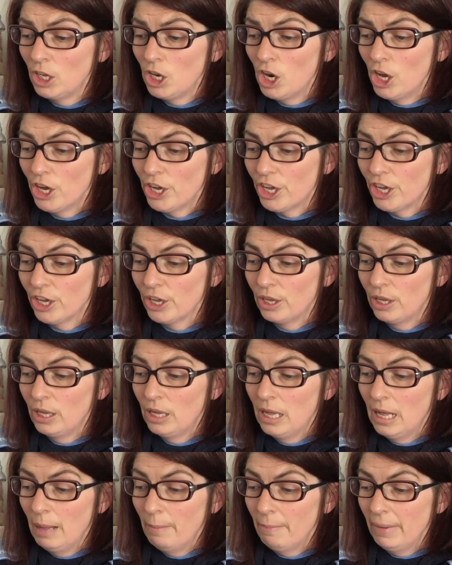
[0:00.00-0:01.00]
Look,
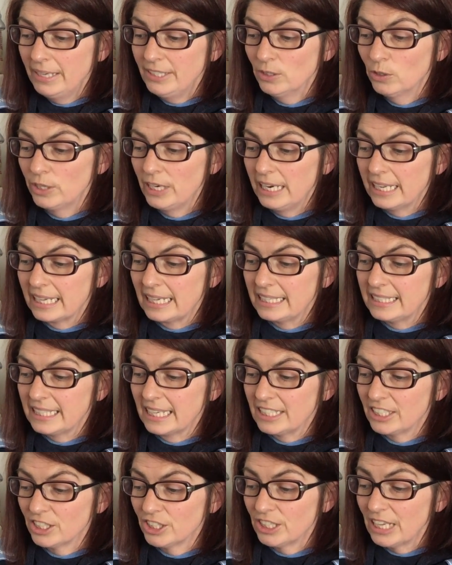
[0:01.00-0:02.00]
my naughty little
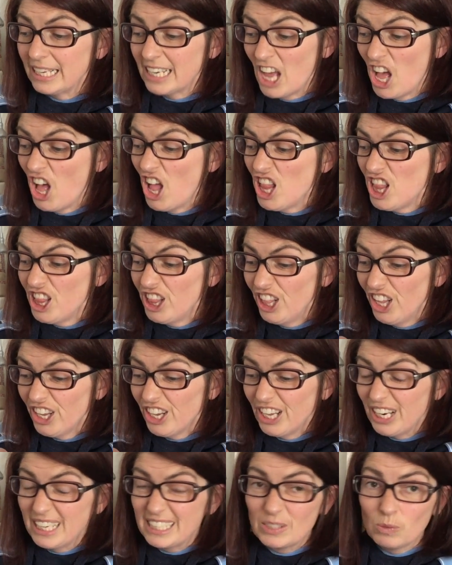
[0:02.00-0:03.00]
sister said,
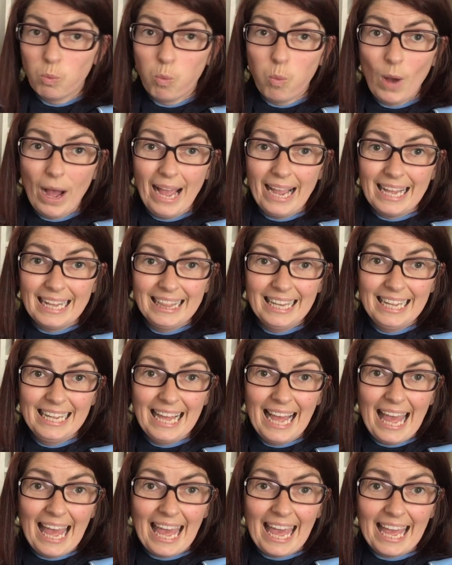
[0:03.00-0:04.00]
look at its
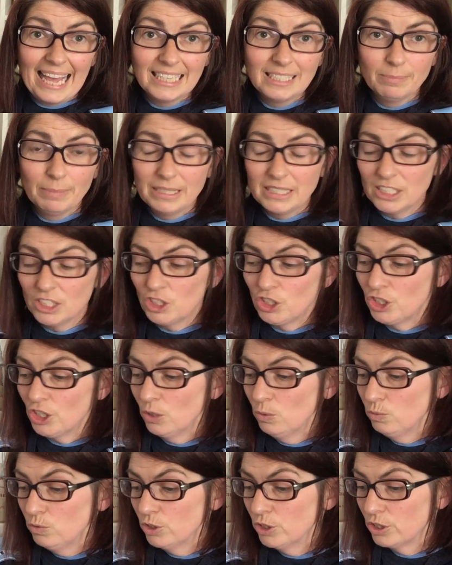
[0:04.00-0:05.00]
waggling head, Mrs.
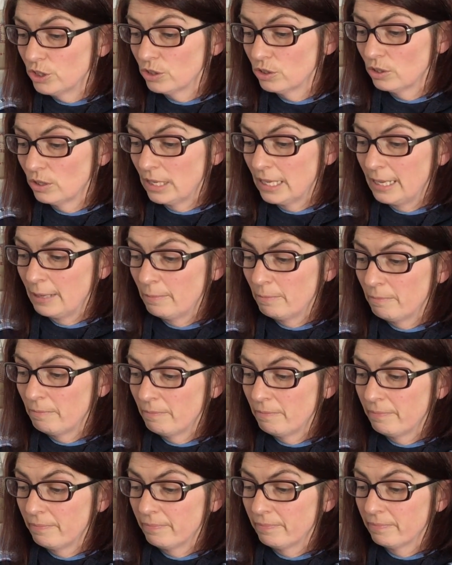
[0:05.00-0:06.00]
Jones.
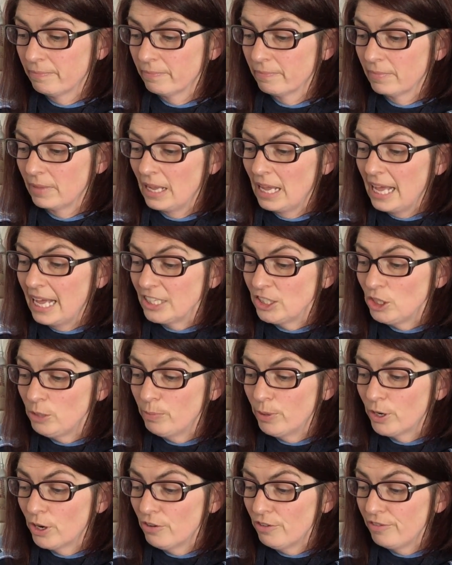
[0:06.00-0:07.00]
And she
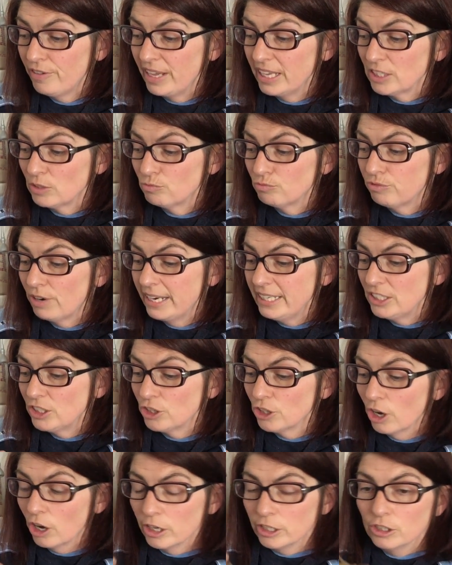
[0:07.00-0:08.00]
put her face right
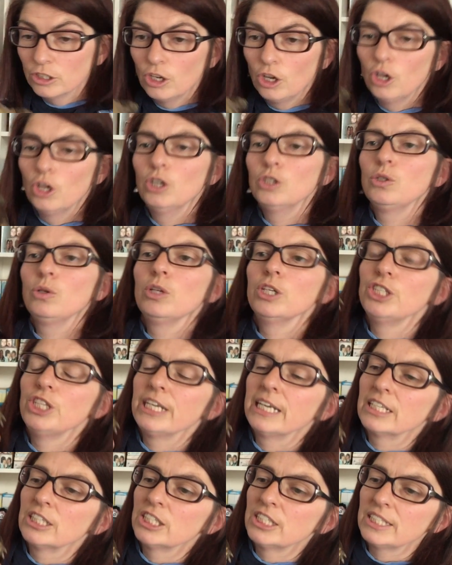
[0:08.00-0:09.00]
down so that she
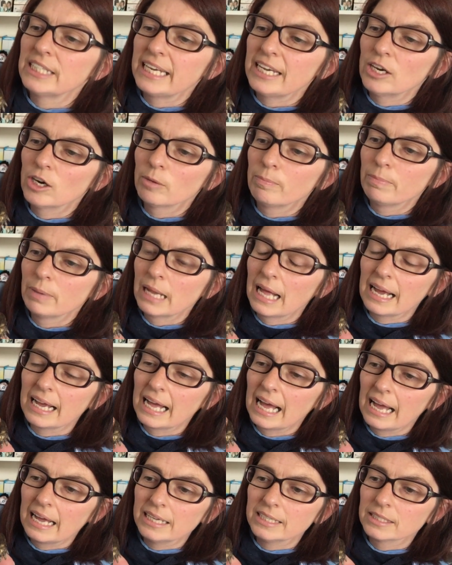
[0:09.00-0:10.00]
could see her
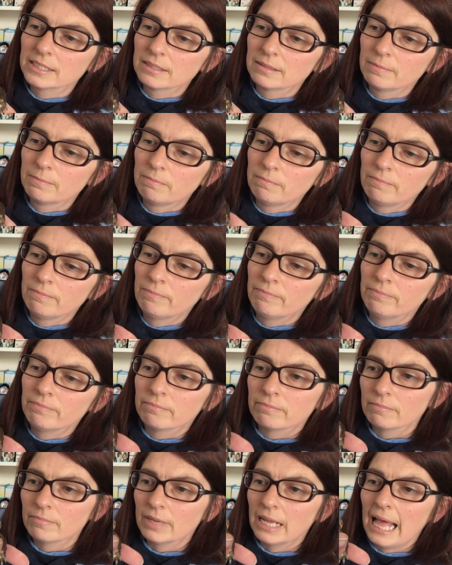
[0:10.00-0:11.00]
black eyes.
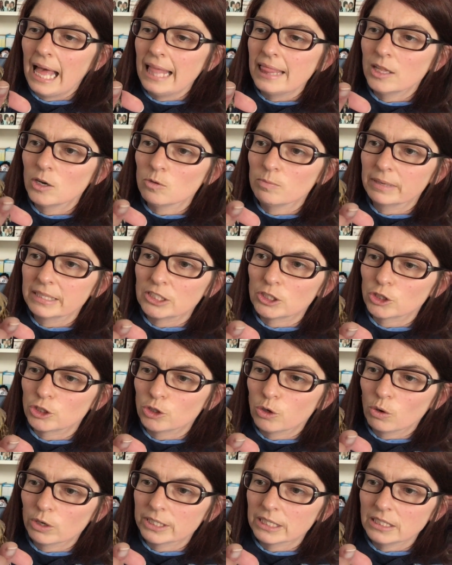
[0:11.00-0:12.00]
Hello, Mr.
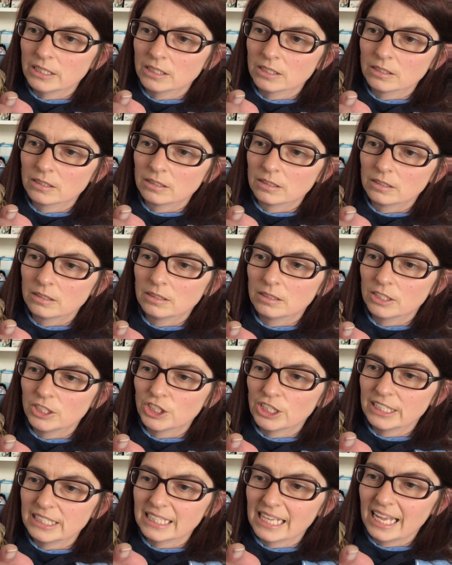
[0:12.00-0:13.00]
Tortoise,
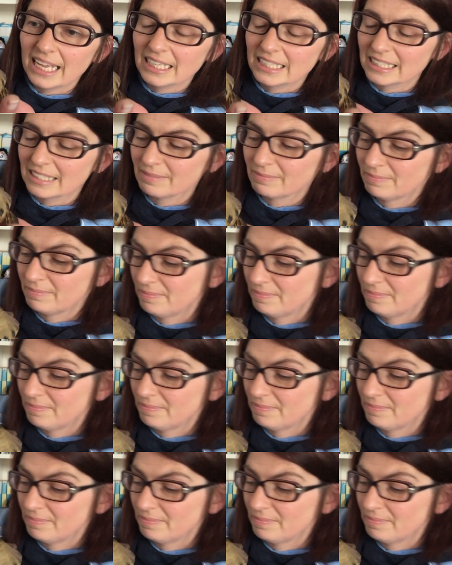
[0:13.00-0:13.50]
she said.